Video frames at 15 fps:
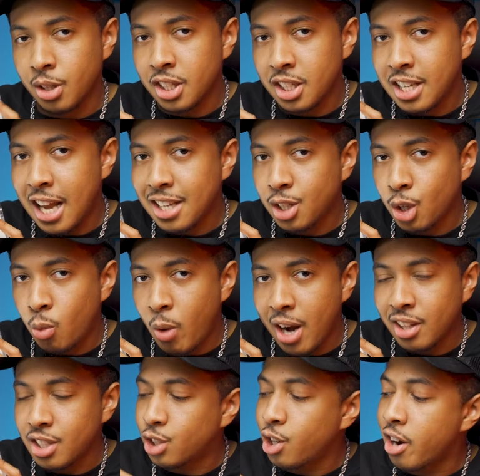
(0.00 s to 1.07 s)
there's a nice little
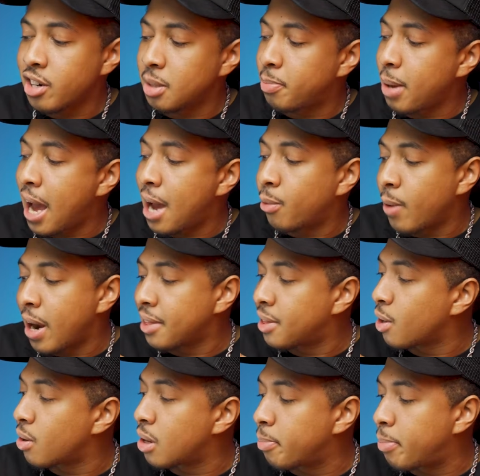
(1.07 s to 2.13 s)
wireless charging pad right
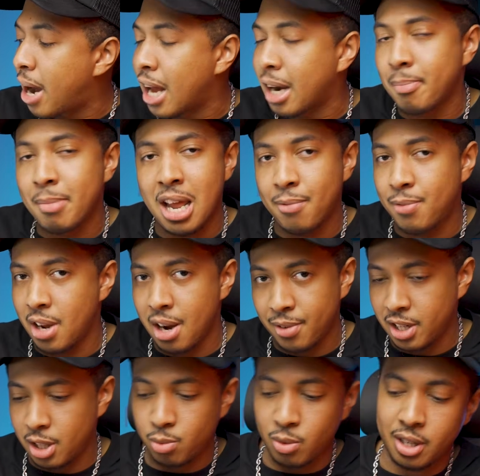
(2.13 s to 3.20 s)
there on the bottom, man. If you
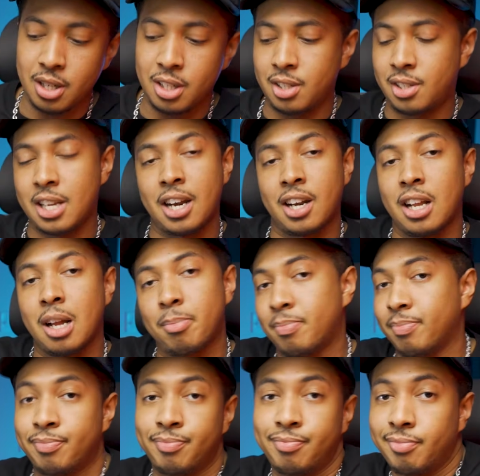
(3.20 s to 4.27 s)
ever just wanted to set it up,
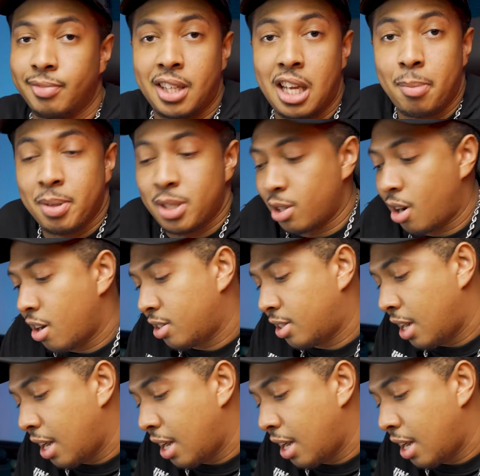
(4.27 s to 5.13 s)
keep it charged